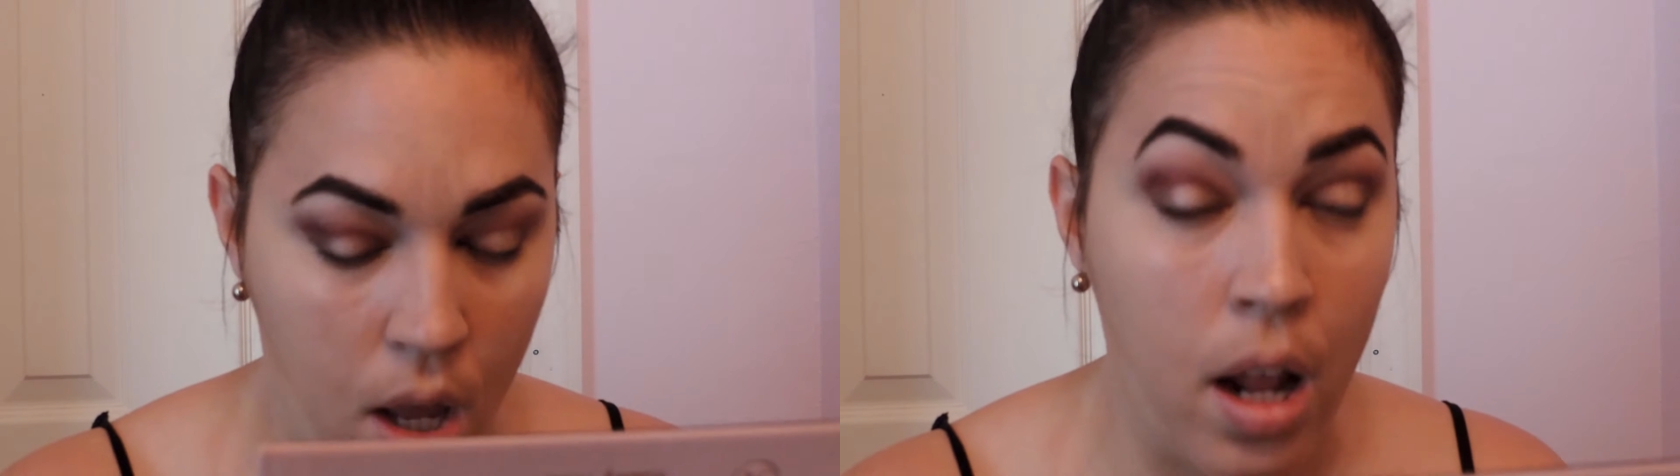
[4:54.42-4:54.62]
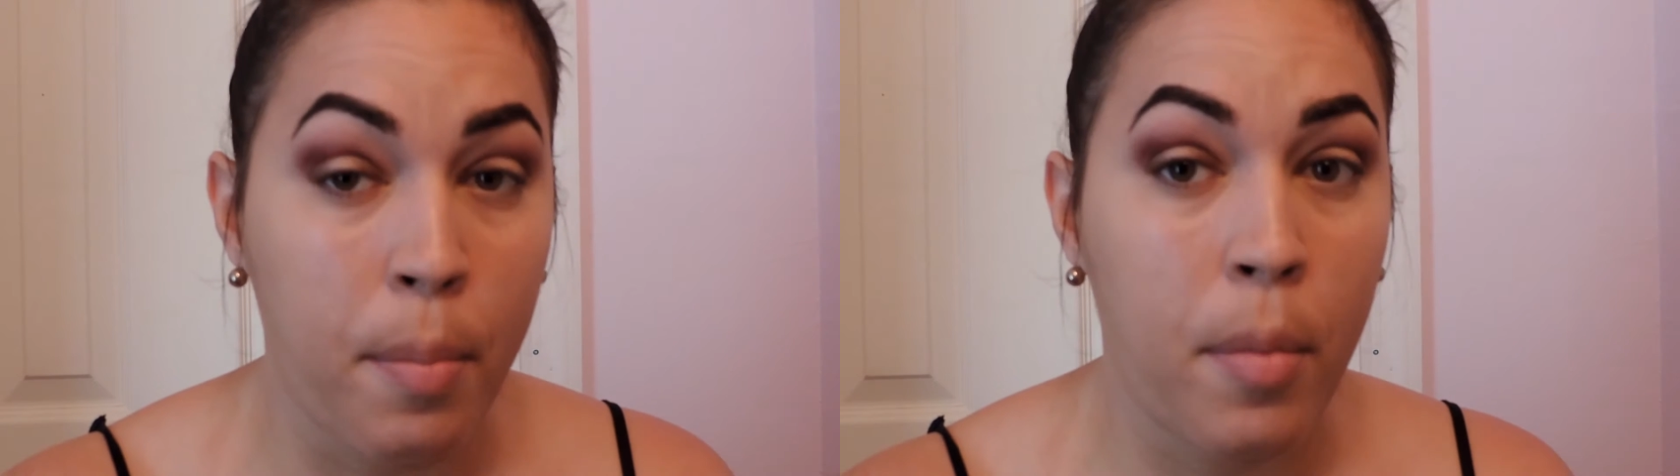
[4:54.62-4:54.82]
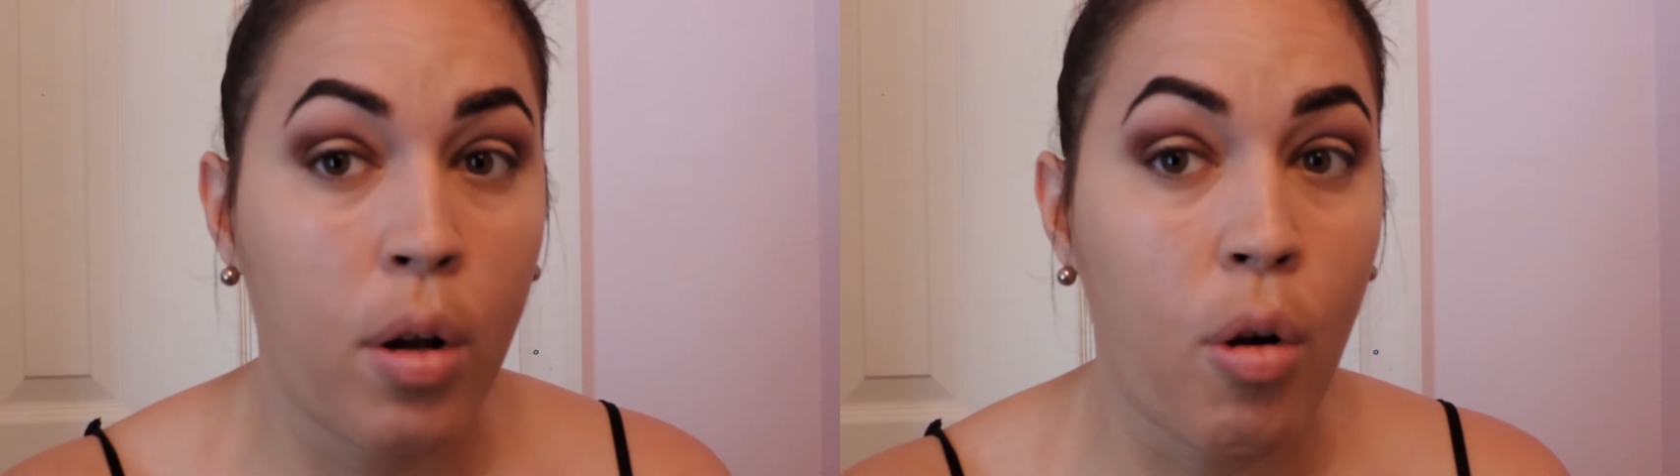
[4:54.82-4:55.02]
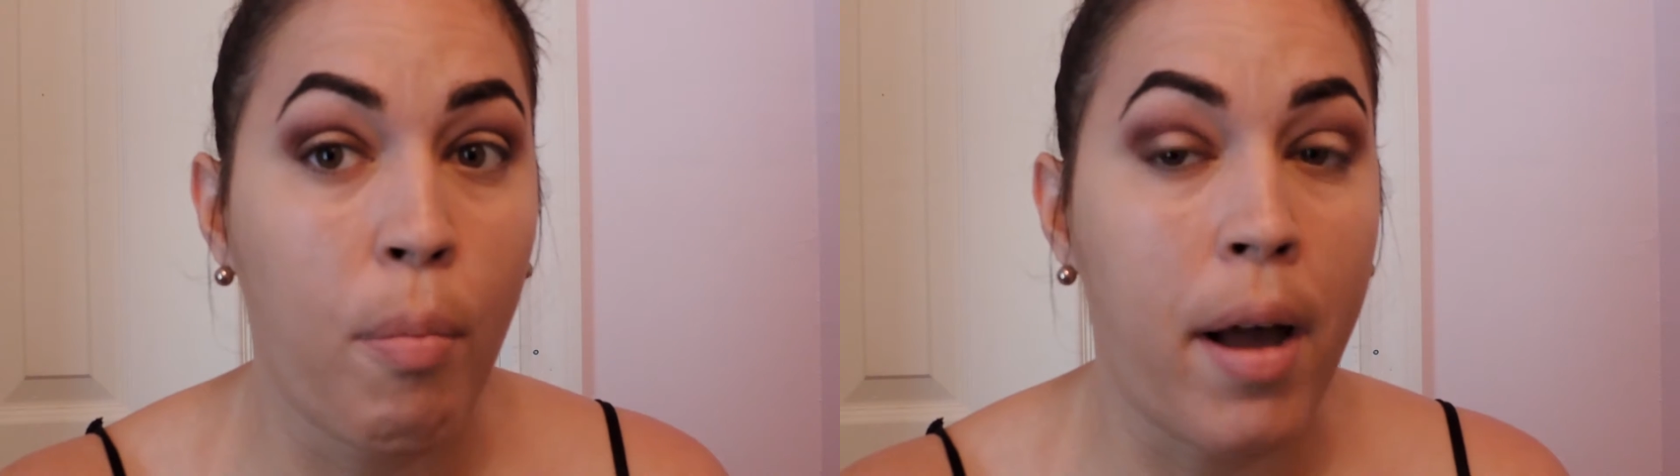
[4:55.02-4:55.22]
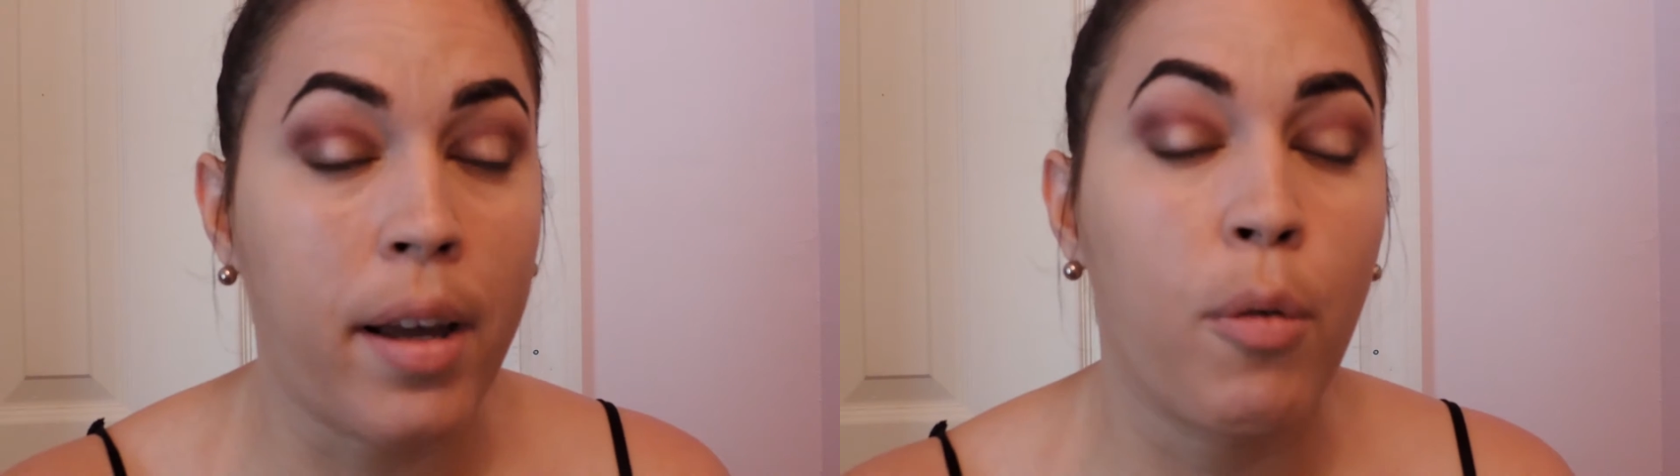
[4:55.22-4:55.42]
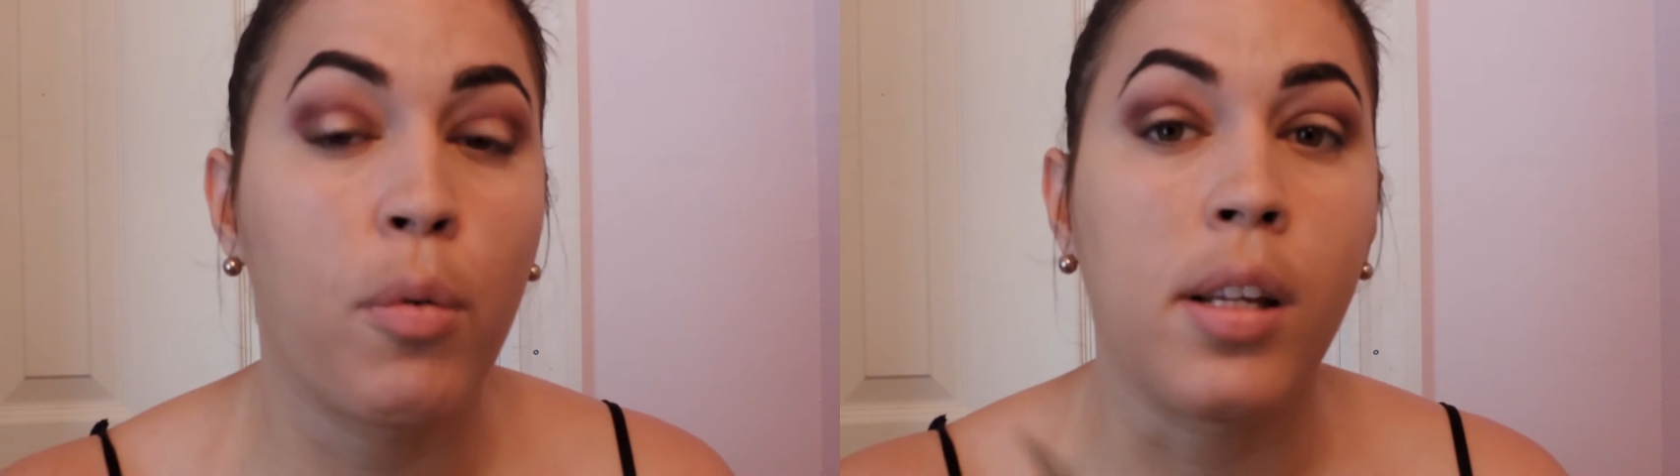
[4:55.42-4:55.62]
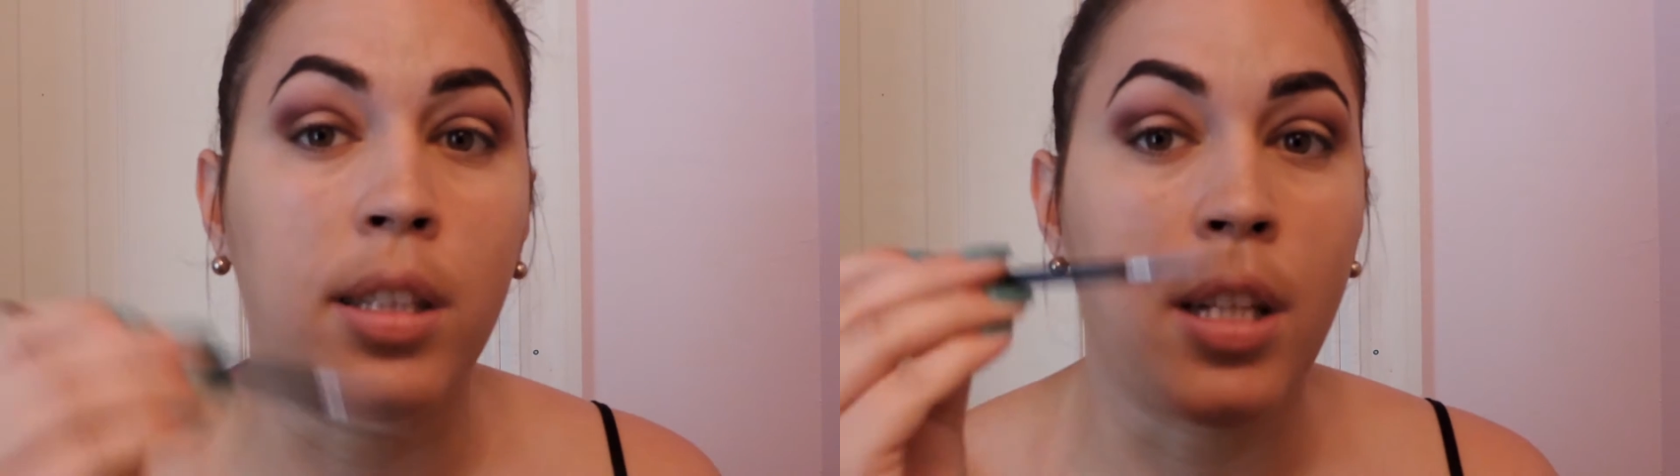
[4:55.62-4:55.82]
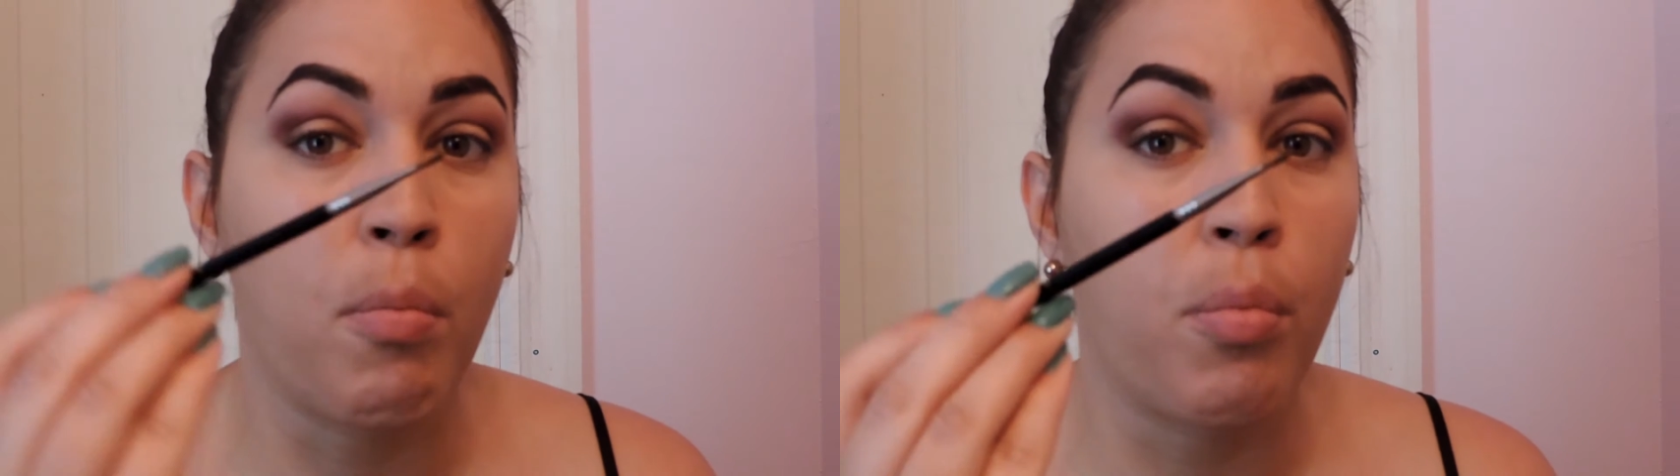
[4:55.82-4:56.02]
And I'm going to go back in with the
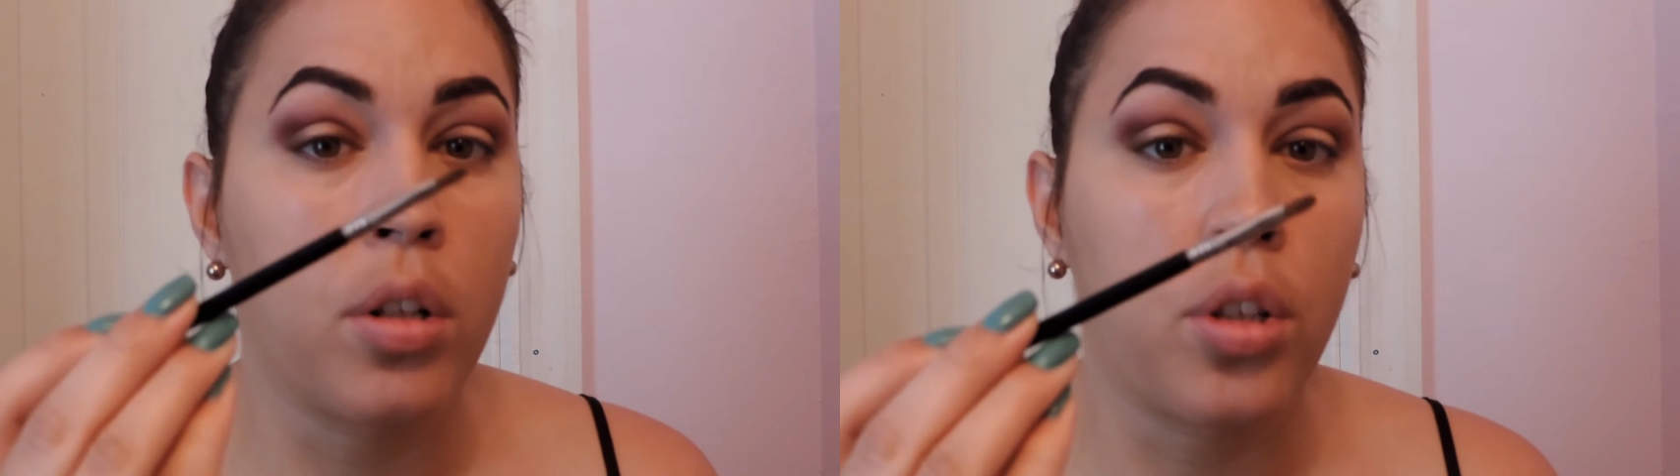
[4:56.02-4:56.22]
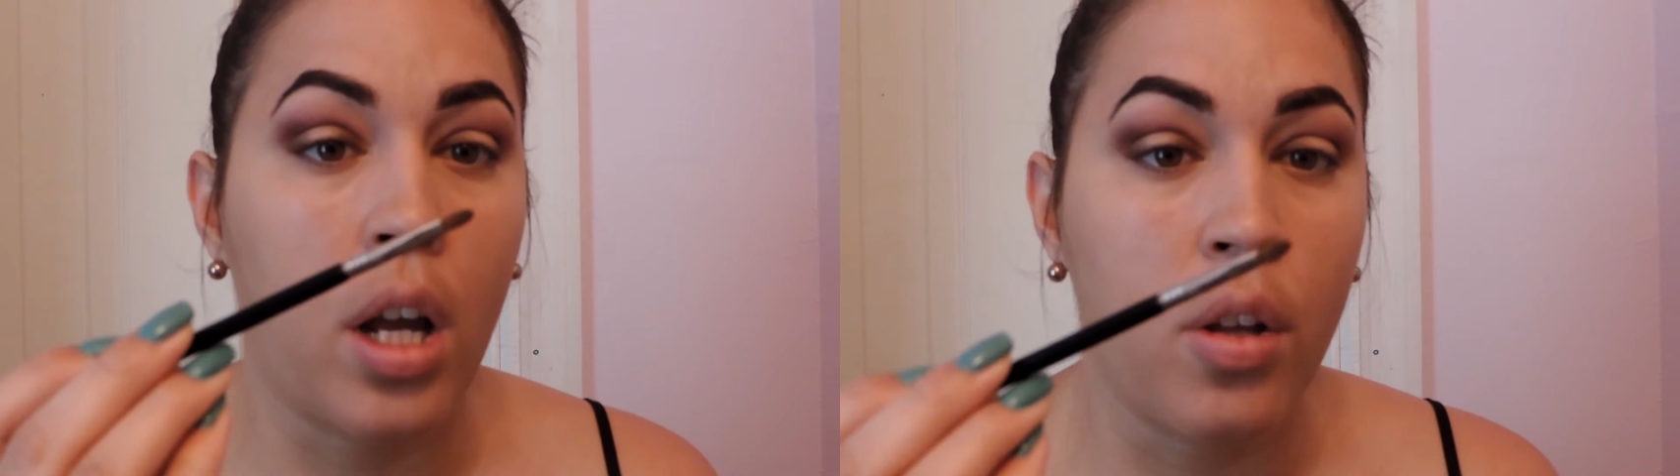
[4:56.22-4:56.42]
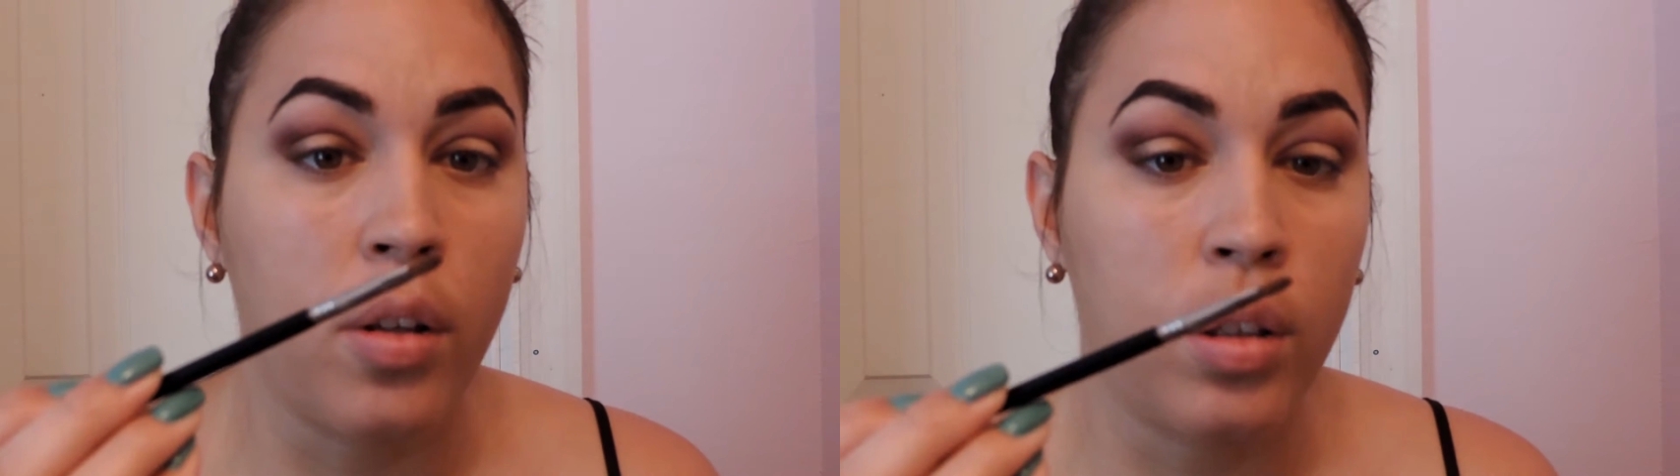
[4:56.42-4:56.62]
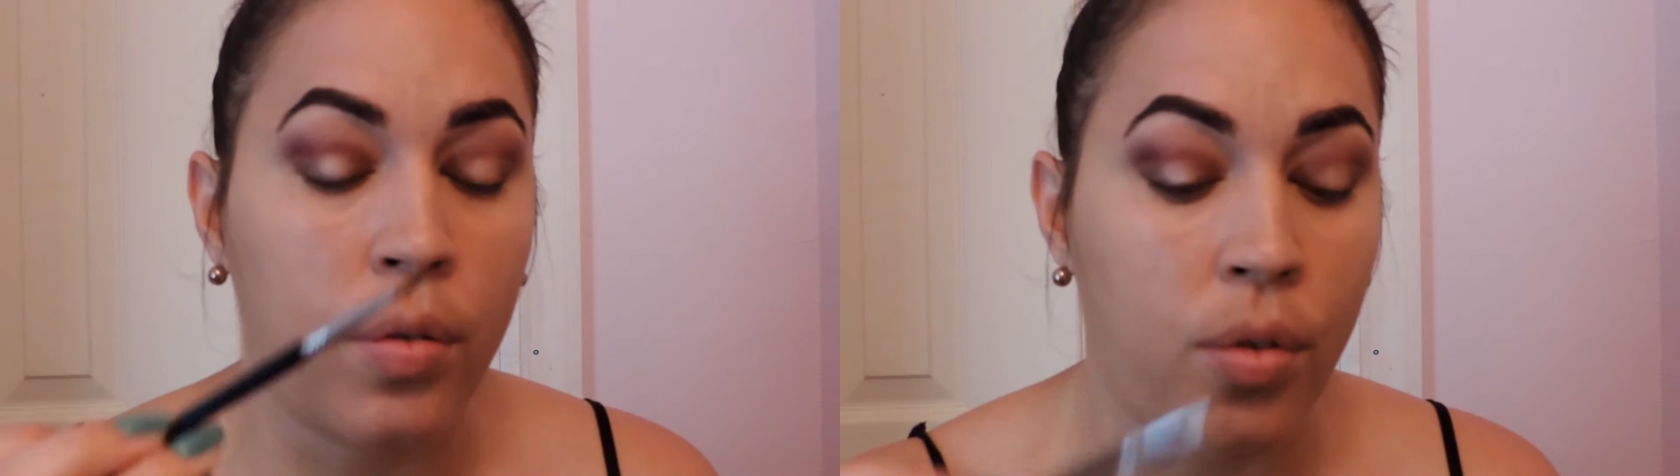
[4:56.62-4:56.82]
same brush I used